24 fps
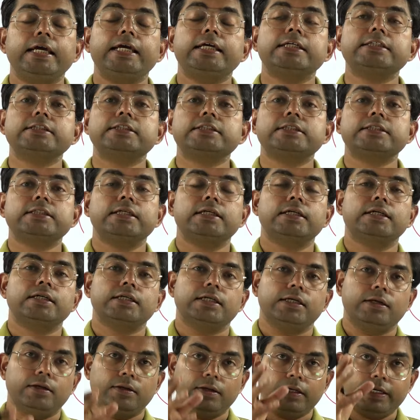is
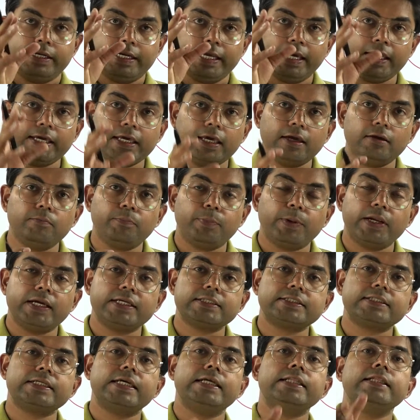taking
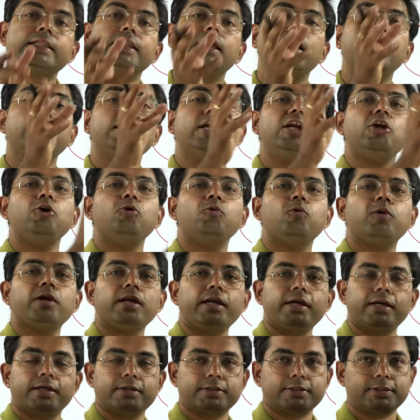place in the
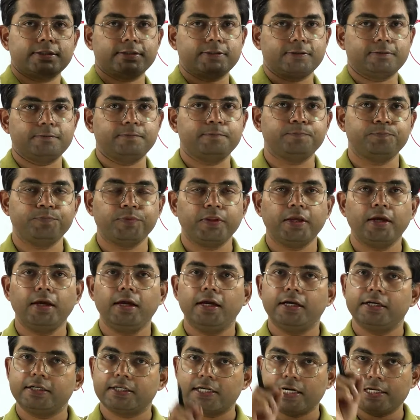nucleus.
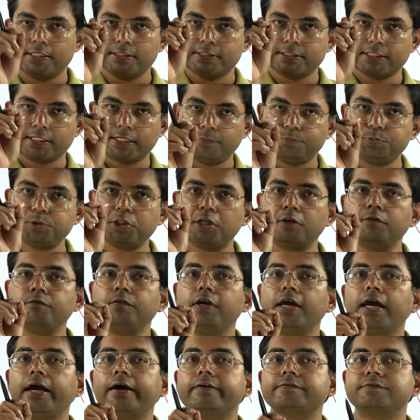Transcription,
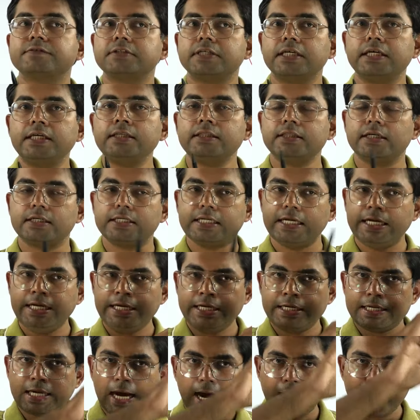we have seen the
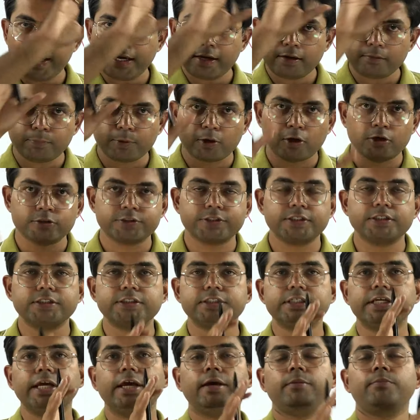entire process
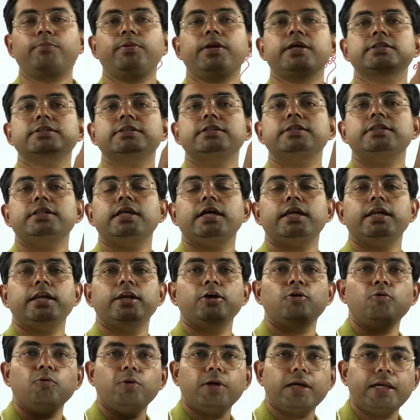take place in the
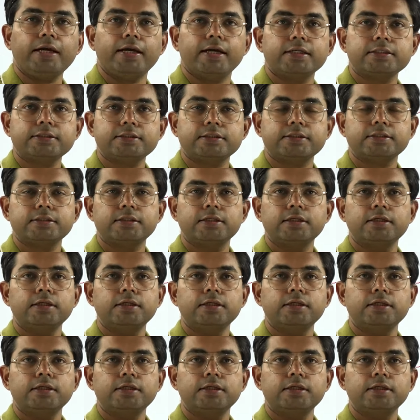nucleus.